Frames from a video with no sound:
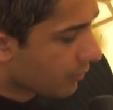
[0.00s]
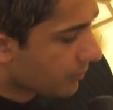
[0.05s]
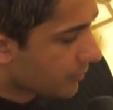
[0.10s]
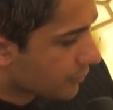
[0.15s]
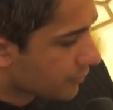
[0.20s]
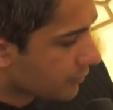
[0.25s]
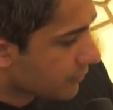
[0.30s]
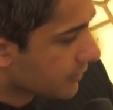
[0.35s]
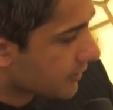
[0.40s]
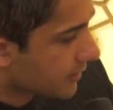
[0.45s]

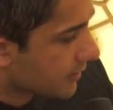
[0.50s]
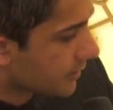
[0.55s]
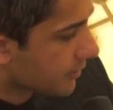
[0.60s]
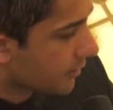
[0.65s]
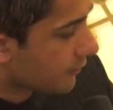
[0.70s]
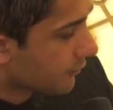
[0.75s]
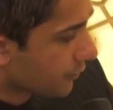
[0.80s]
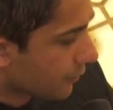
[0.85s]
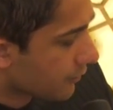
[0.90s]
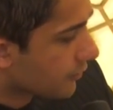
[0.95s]

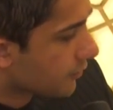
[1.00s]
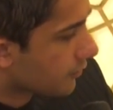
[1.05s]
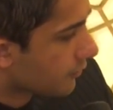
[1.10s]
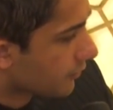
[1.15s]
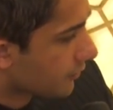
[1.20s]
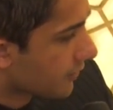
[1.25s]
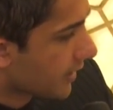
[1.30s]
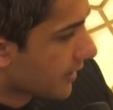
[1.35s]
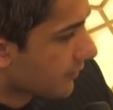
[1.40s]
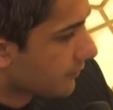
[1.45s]
opportunities for the
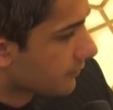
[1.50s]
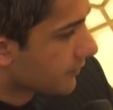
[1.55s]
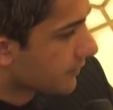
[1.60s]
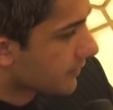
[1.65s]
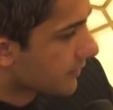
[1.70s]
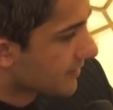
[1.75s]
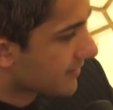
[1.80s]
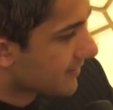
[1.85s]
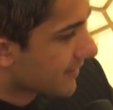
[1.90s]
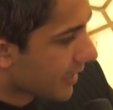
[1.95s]
youth have in
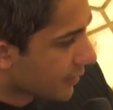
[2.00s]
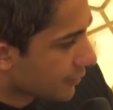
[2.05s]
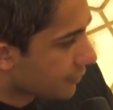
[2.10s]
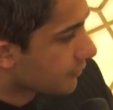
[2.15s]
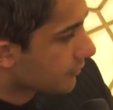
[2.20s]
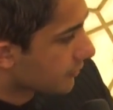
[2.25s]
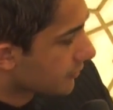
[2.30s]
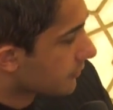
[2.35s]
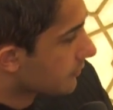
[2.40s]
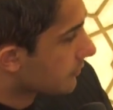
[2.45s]
this
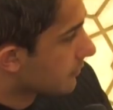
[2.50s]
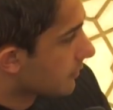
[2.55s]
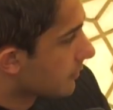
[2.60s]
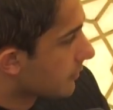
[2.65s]
national